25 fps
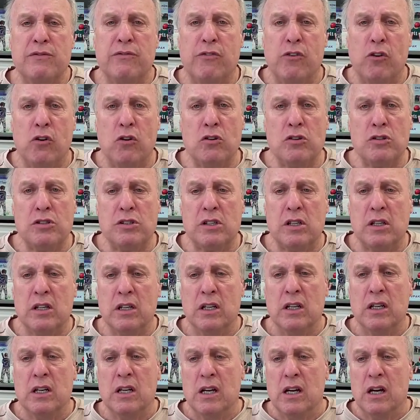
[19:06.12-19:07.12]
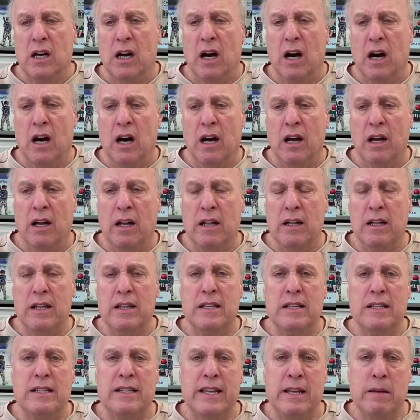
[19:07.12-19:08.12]
first uh,
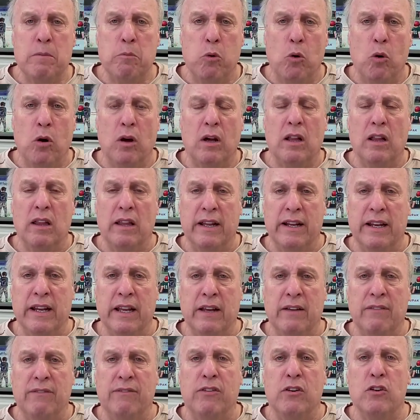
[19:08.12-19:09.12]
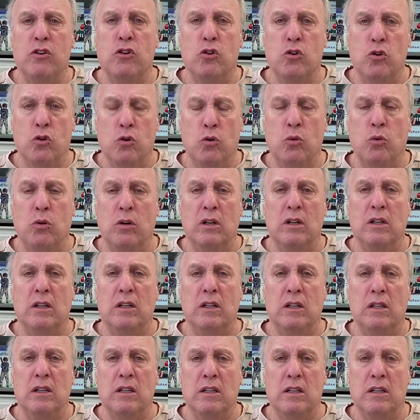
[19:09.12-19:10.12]
T-ball clinic for new
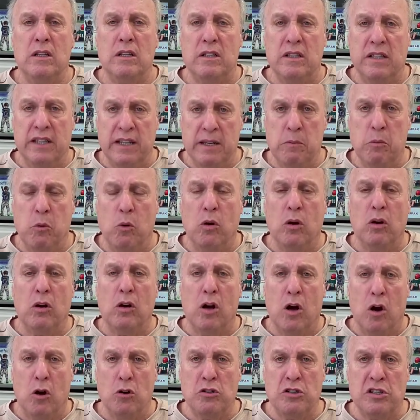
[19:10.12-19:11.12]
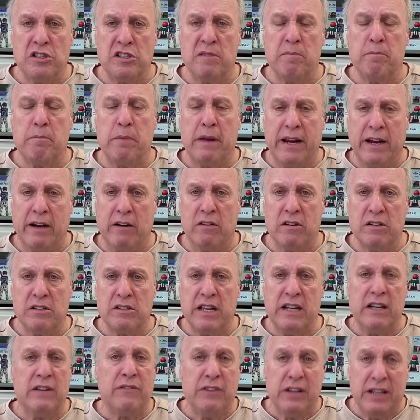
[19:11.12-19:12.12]
T-ball coaches and parents.
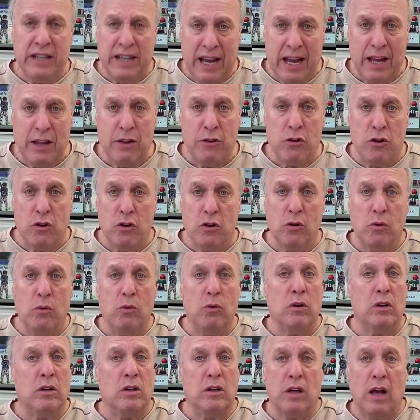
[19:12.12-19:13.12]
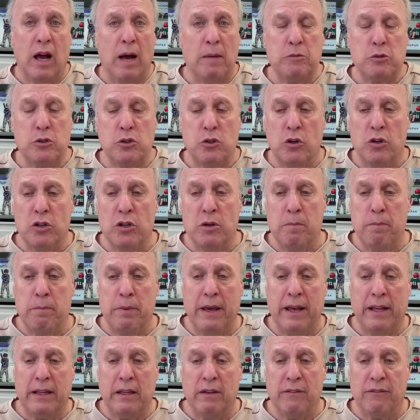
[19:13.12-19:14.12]
And if you're not new, I'm sure you
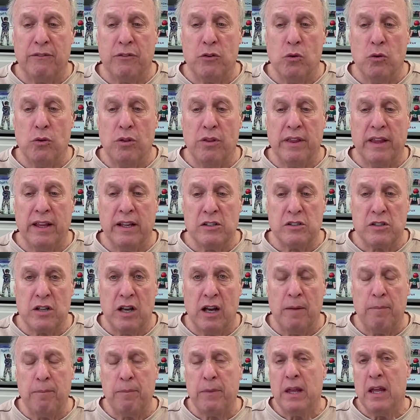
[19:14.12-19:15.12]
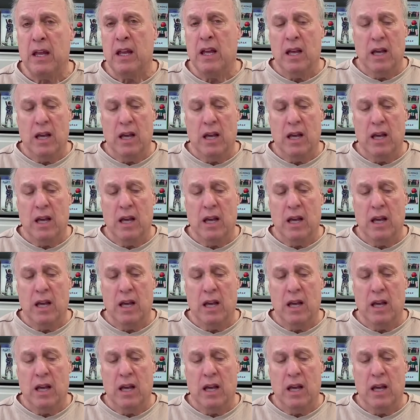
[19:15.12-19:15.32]
picked a few things up.